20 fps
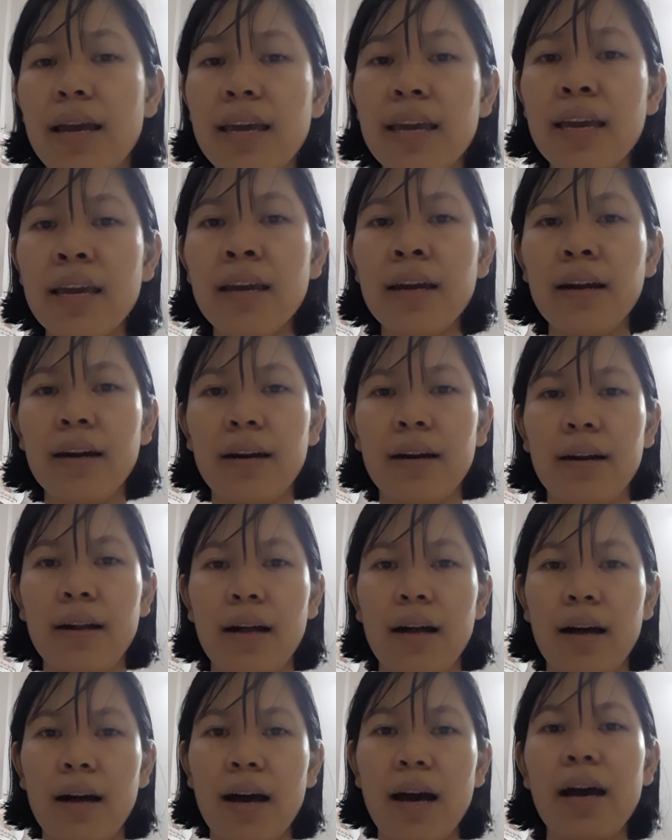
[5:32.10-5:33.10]
Here,
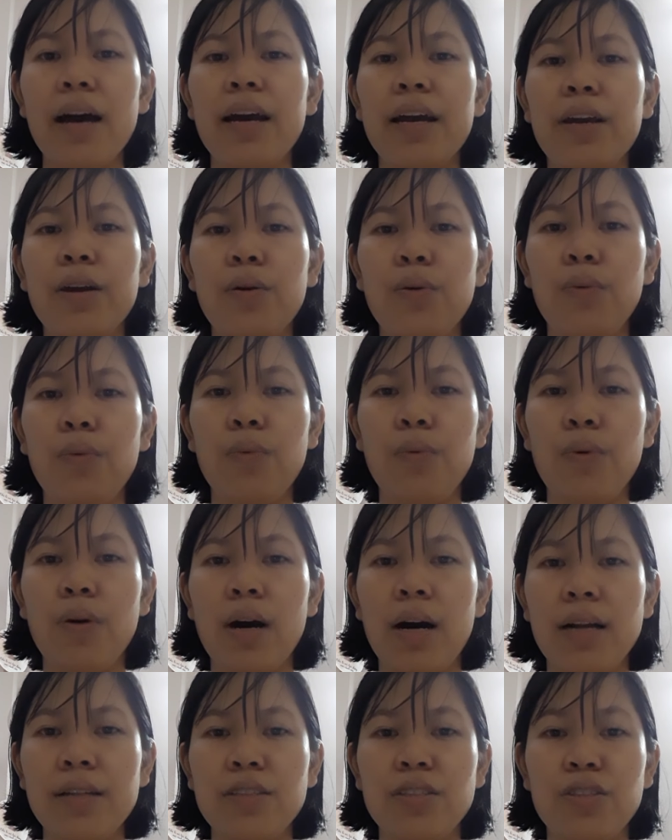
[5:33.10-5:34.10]
I
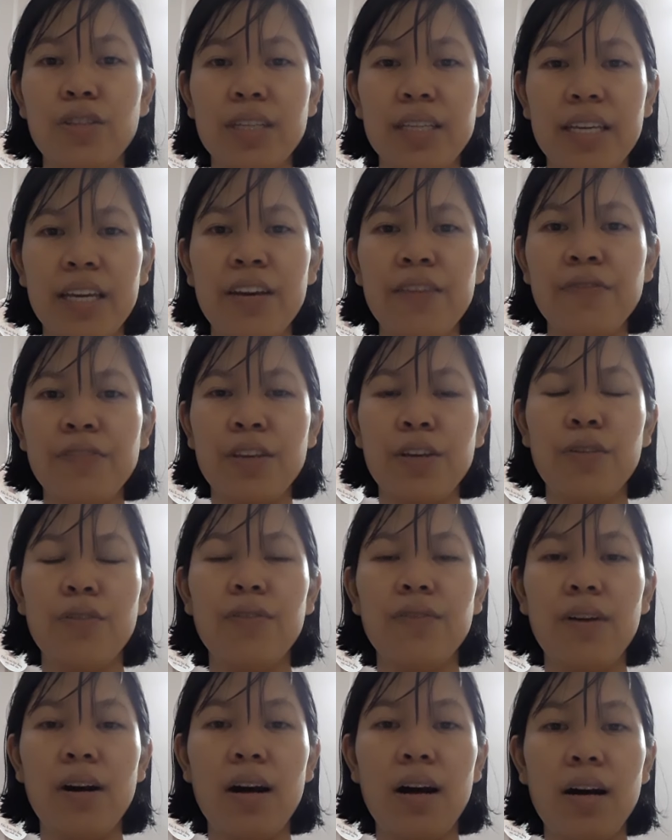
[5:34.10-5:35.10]
want to give
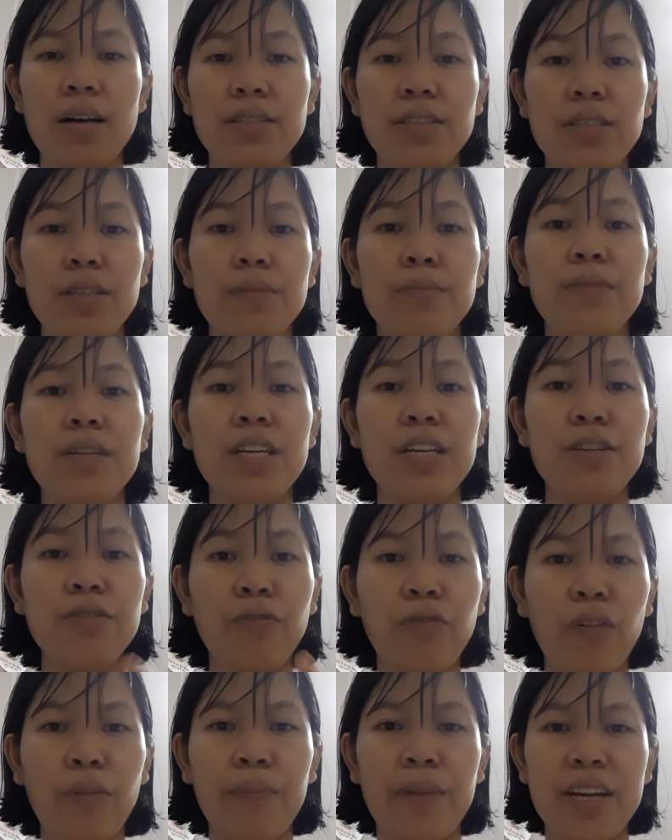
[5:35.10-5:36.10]
you some
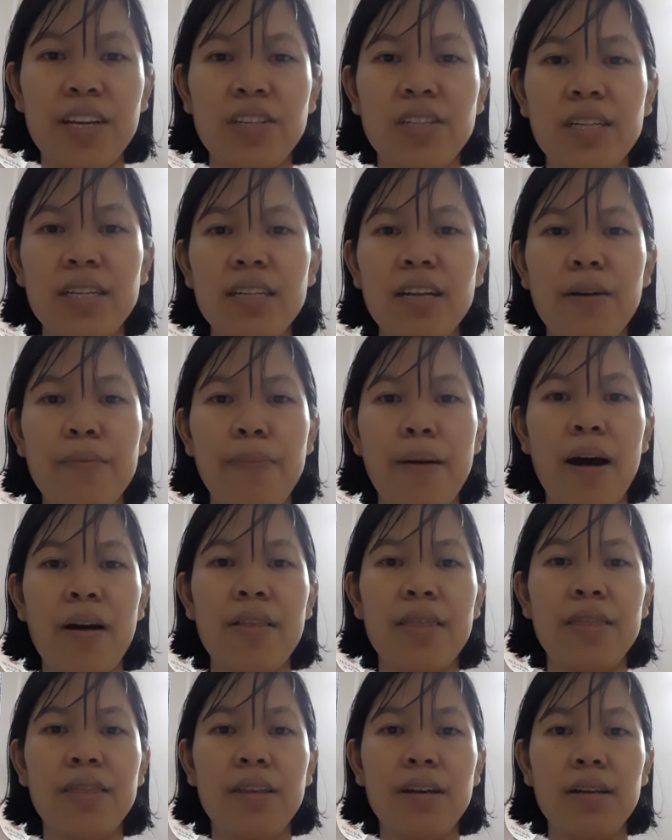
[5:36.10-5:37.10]
information
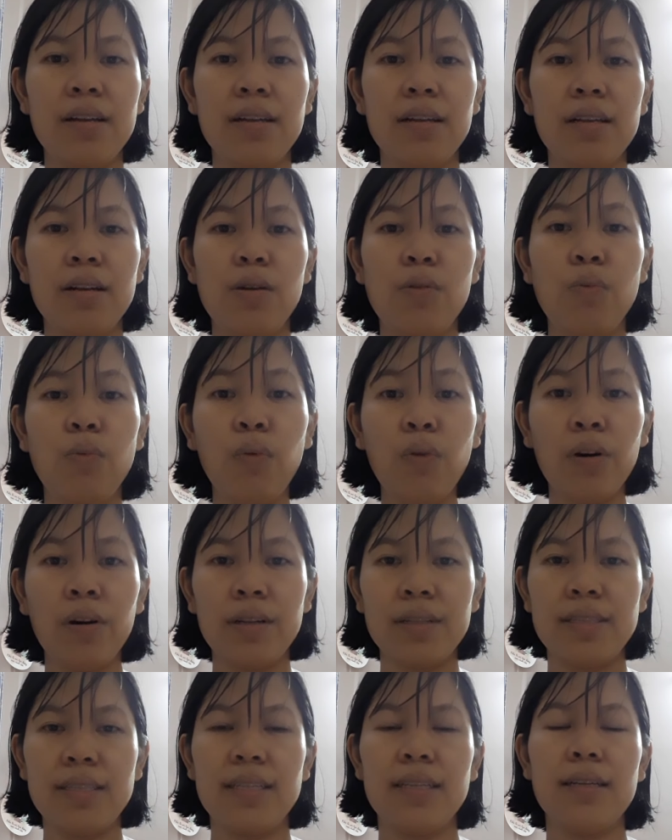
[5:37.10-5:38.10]
about the word,